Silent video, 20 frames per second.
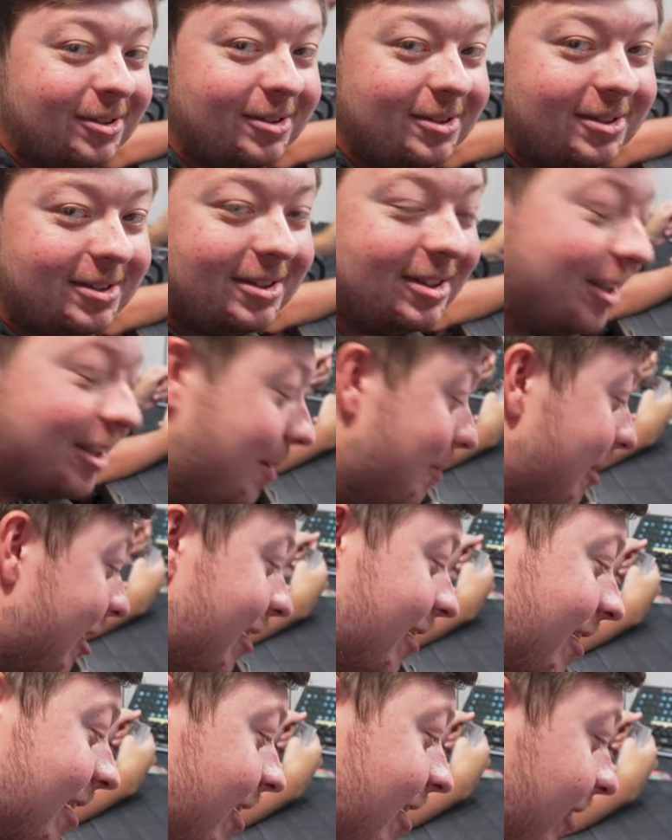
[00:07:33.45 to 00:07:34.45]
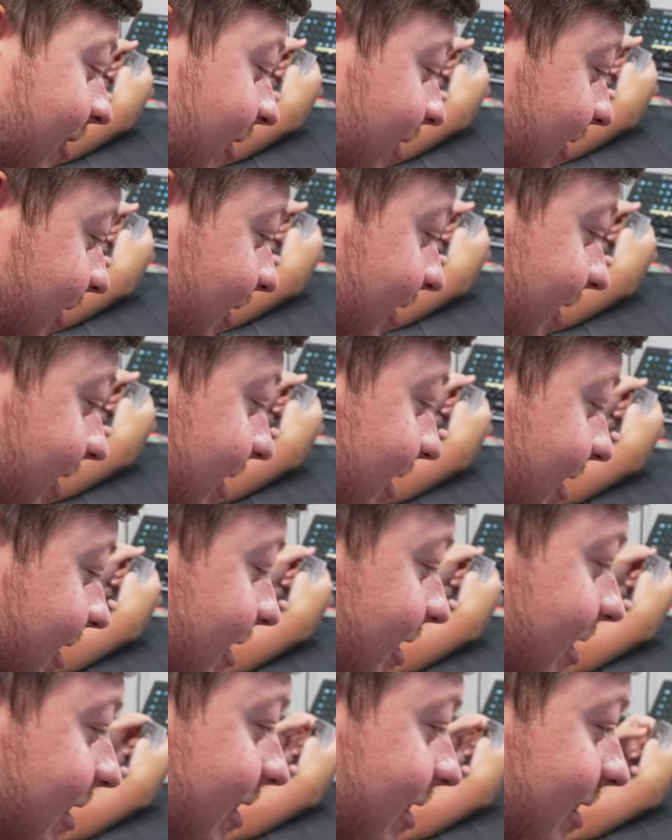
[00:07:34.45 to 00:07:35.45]
Yeah. Come on now. Wait till, oh,
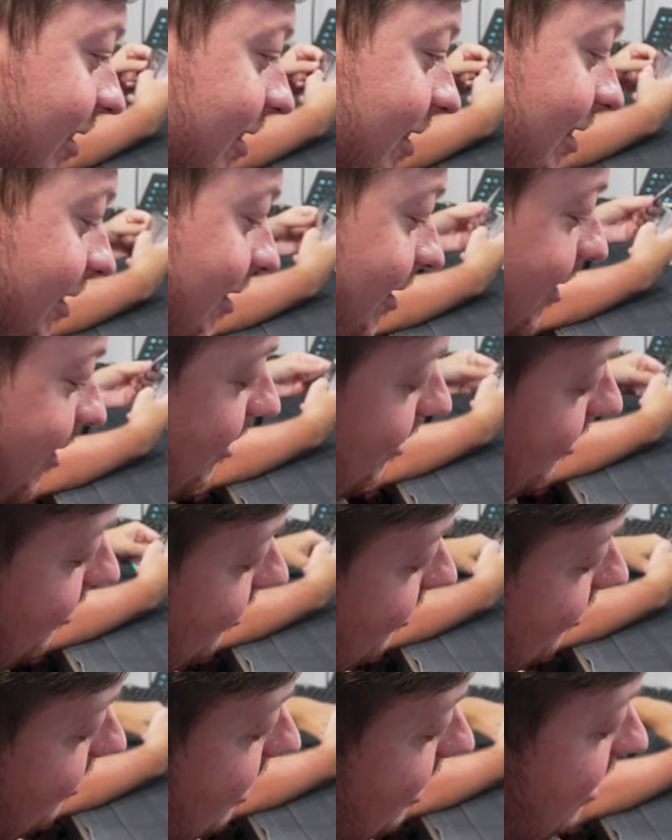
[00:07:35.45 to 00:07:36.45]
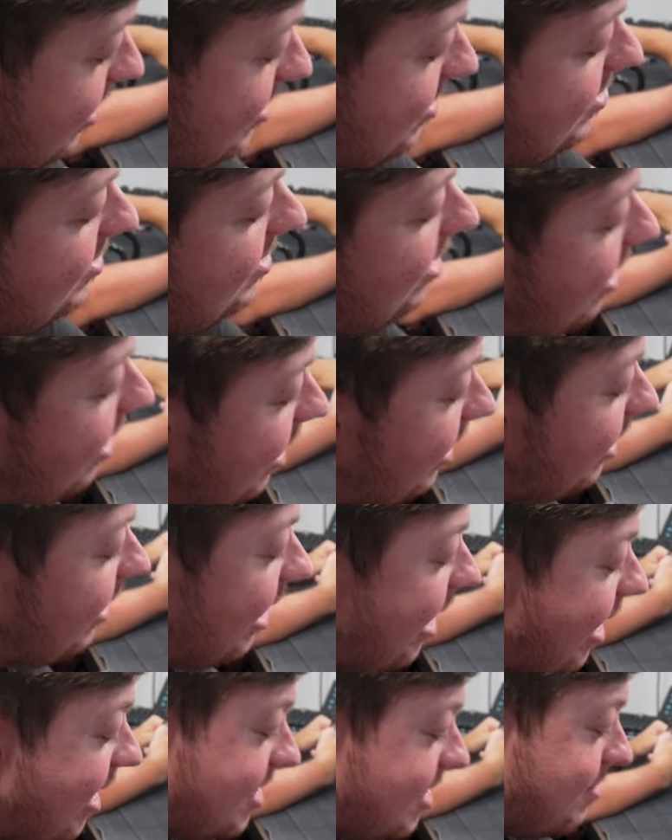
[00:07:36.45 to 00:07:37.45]
the last one's the best one. Well, and a Scott
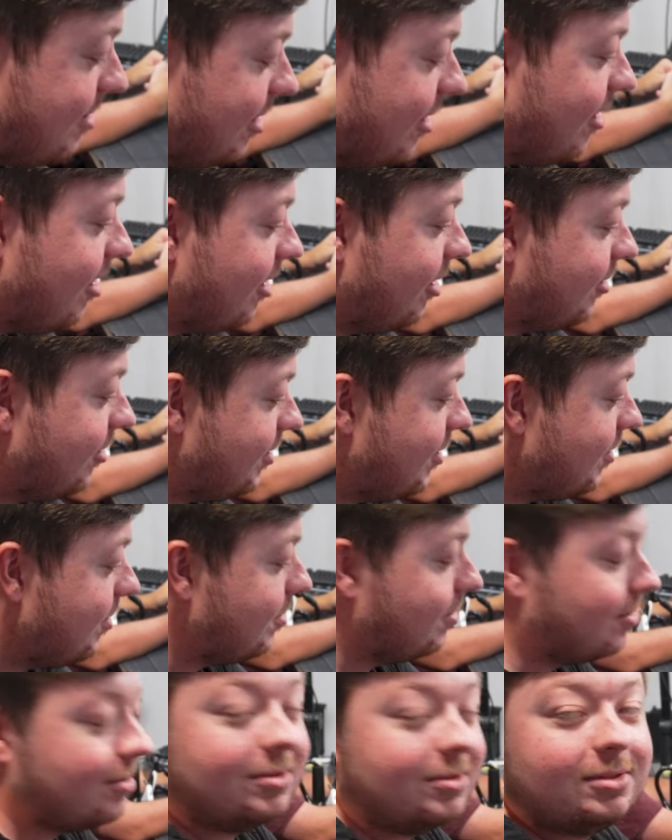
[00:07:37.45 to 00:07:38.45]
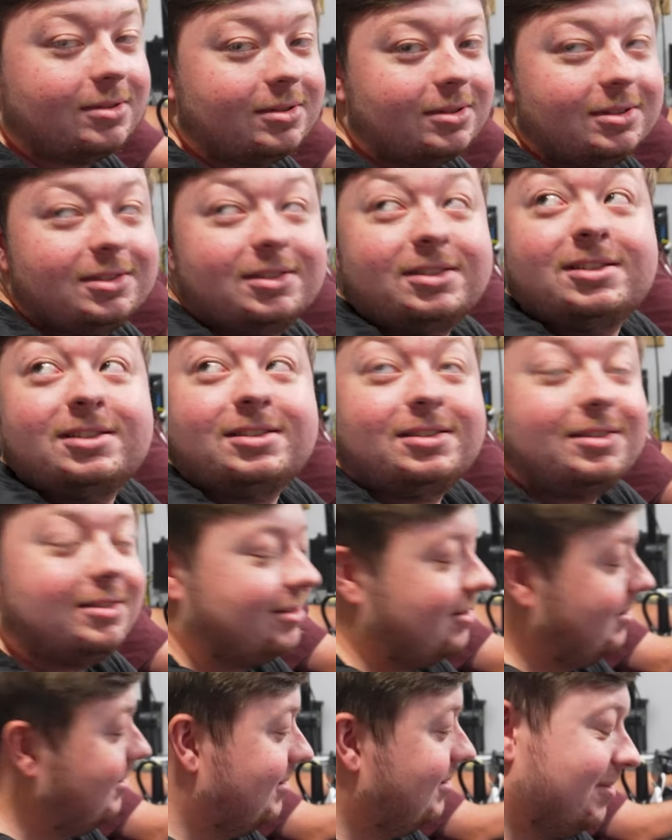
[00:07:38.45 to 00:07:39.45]
Kazmir auto, too.
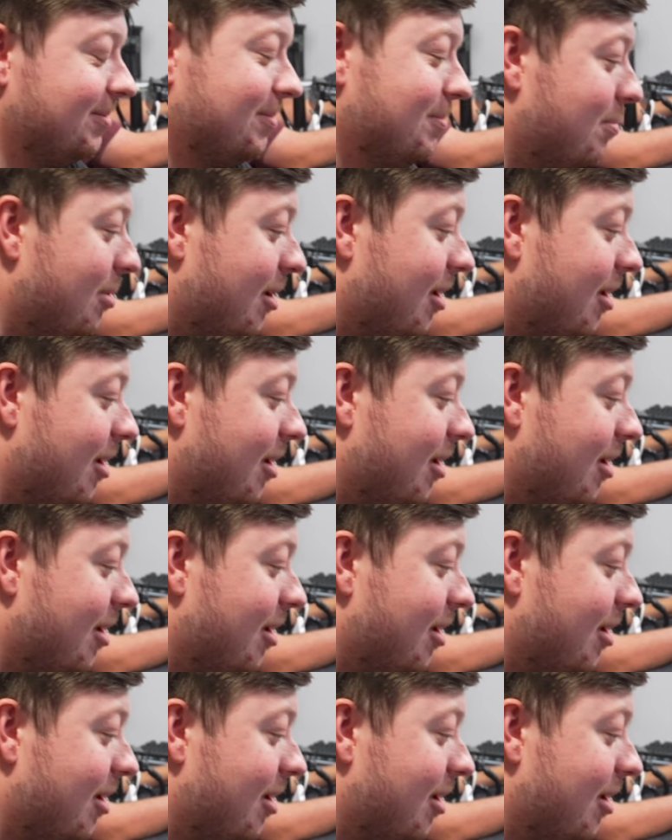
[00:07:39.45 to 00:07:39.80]
That's a rookie.